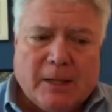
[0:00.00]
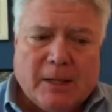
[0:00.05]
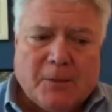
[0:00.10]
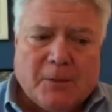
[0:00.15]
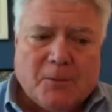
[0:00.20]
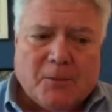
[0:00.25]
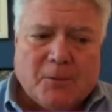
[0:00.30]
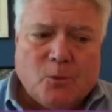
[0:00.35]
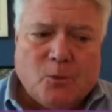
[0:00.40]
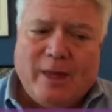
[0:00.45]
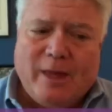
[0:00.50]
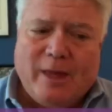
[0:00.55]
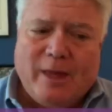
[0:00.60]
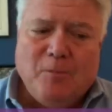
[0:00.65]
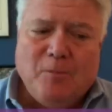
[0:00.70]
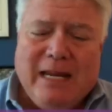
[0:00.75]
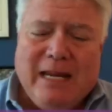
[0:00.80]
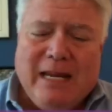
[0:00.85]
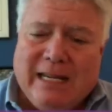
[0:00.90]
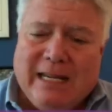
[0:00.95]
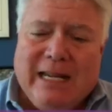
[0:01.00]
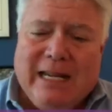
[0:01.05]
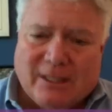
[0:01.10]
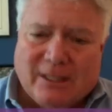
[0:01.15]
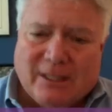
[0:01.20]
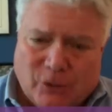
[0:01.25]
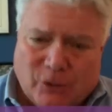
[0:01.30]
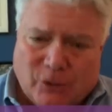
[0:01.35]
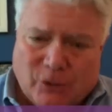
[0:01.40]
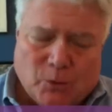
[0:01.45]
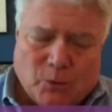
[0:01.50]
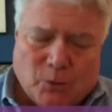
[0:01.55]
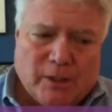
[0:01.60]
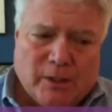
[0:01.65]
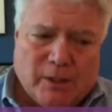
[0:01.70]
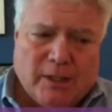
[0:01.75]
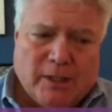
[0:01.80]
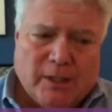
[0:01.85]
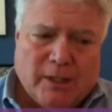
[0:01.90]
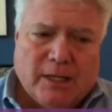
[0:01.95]
without meaning to,
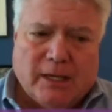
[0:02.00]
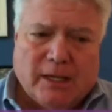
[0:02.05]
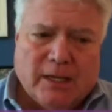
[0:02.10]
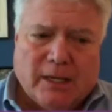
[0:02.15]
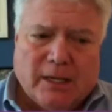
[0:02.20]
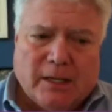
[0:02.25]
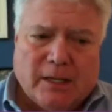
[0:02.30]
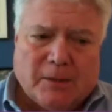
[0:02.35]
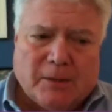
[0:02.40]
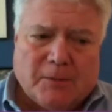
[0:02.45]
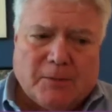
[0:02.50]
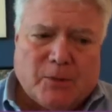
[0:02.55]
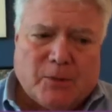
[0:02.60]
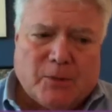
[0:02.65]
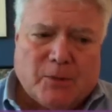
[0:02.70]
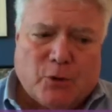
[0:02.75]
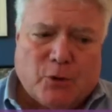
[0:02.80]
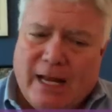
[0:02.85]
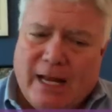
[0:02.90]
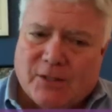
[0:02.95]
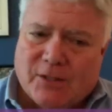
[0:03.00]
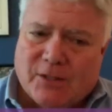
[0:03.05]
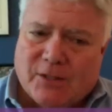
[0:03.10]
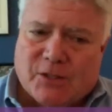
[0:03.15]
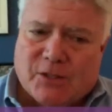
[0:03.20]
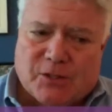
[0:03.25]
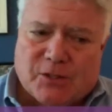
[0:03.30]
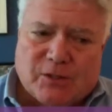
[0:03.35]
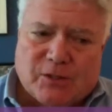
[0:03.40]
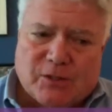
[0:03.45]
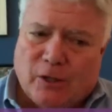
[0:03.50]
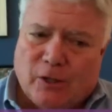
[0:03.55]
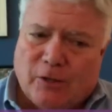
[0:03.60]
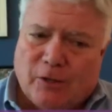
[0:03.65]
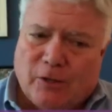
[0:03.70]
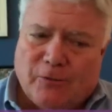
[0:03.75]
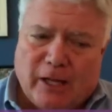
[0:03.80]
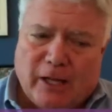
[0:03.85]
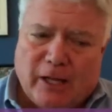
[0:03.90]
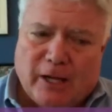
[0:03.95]
creates an
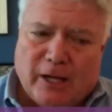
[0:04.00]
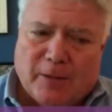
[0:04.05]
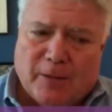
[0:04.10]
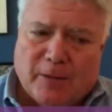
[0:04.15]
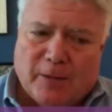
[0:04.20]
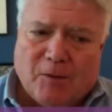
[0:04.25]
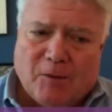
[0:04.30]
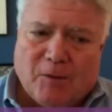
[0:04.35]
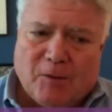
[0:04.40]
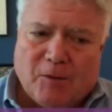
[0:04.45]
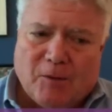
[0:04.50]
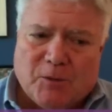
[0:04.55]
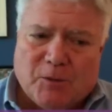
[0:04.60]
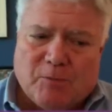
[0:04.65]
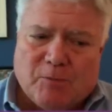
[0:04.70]
awful lot of problems